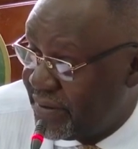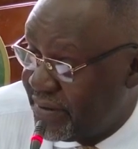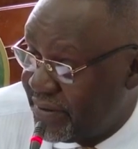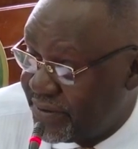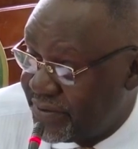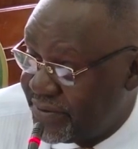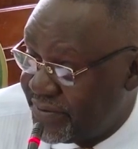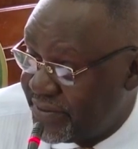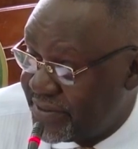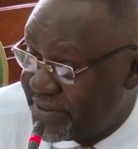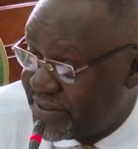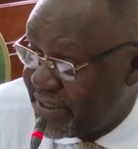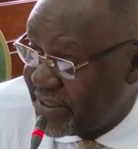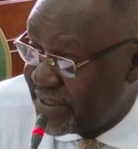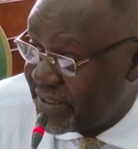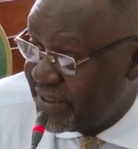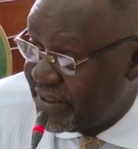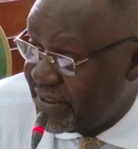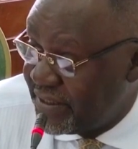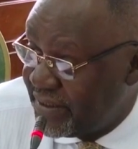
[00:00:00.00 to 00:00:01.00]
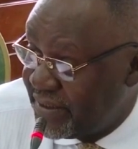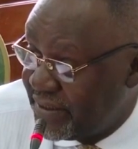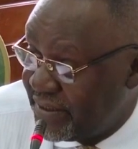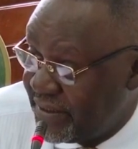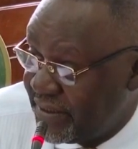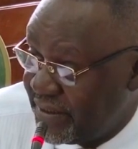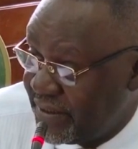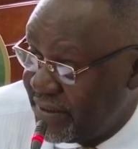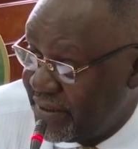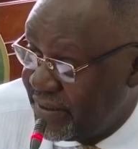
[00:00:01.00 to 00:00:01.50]
the Honorable Zaake,
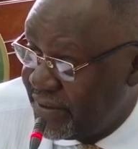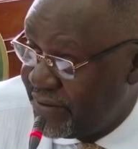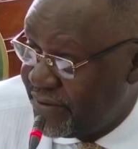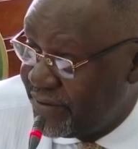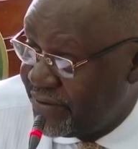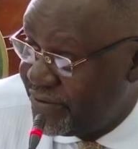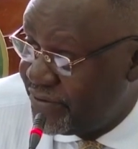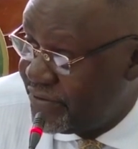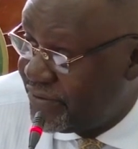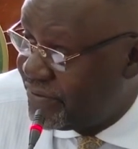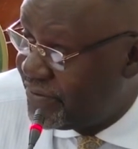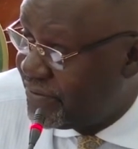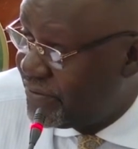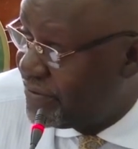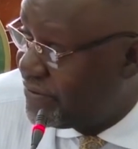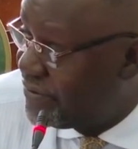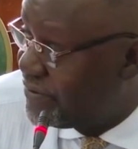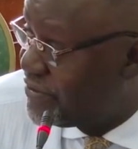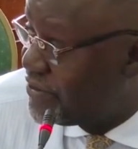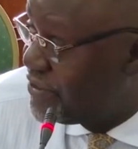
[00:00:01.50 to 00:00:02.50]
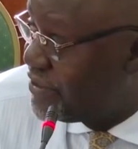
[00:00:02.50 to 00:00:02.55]
Honorable